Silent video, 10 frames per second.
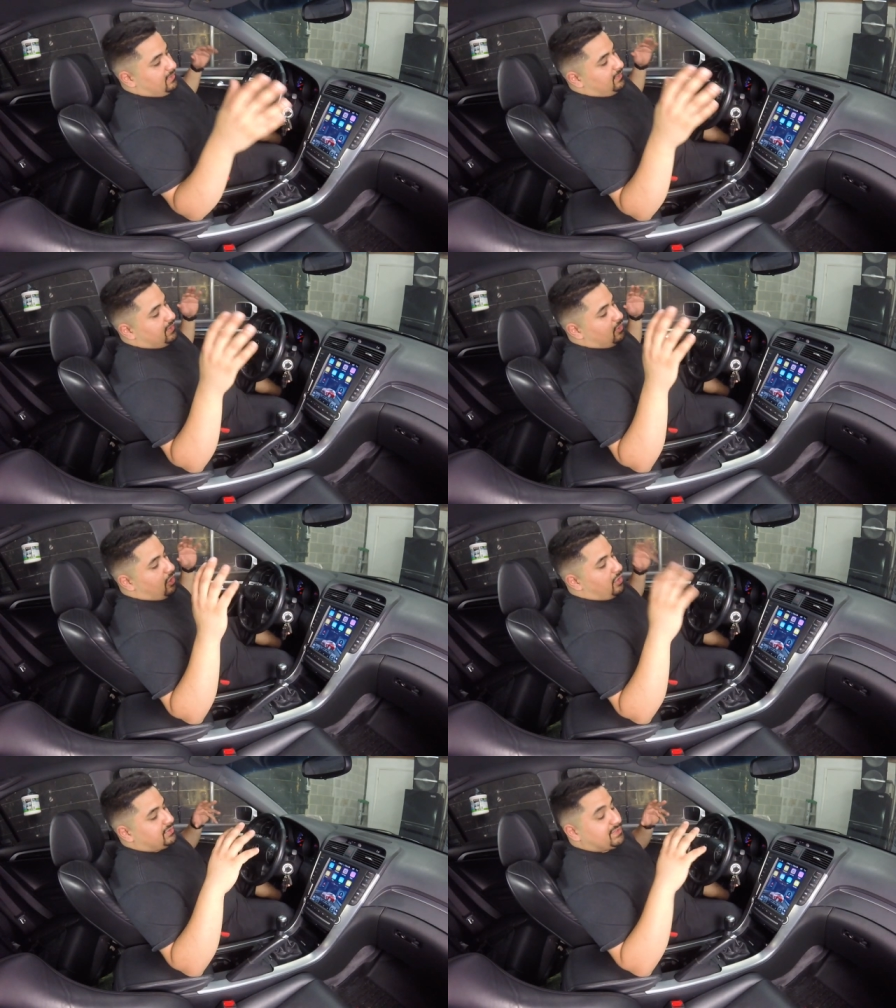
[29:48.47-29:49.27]
there
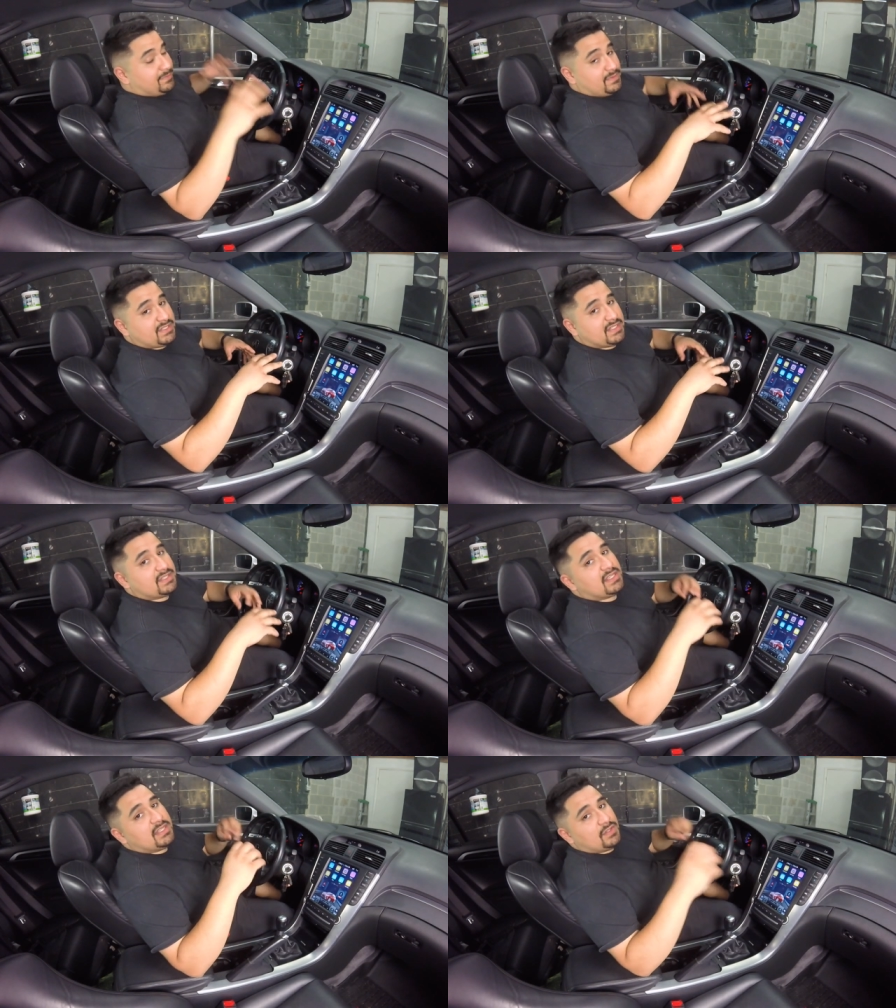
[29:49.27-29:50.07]
are
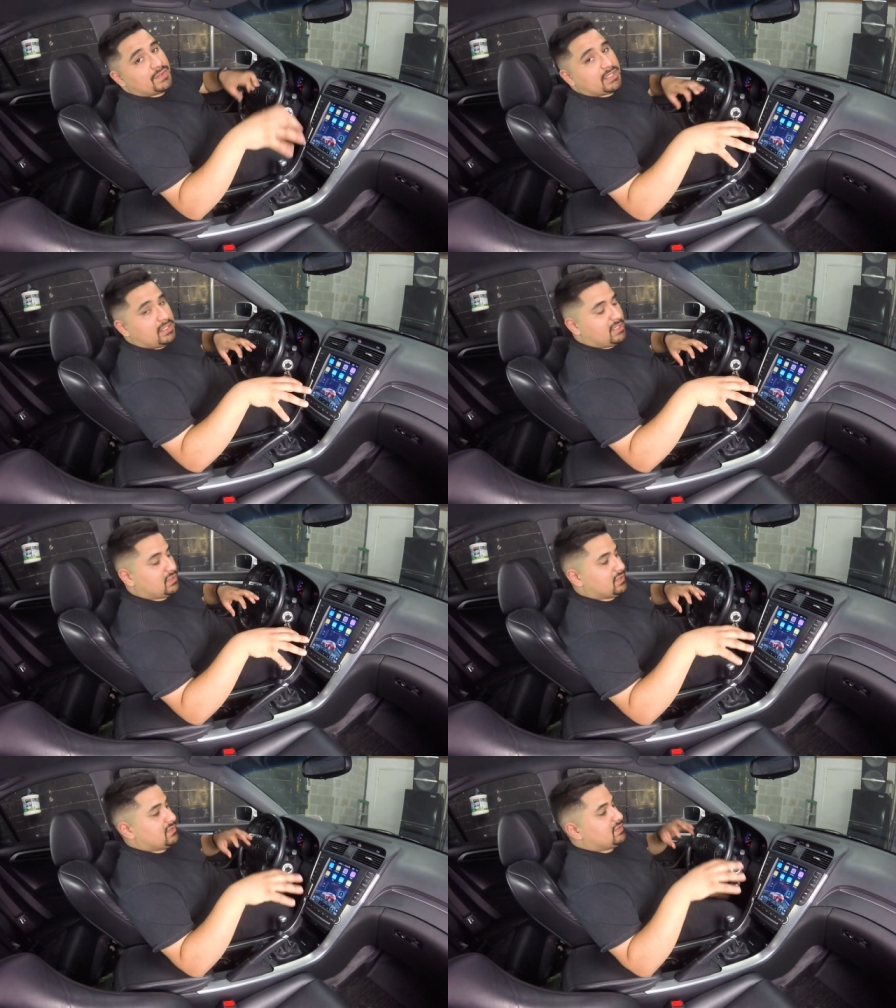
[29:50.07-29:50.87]
differences in those connections.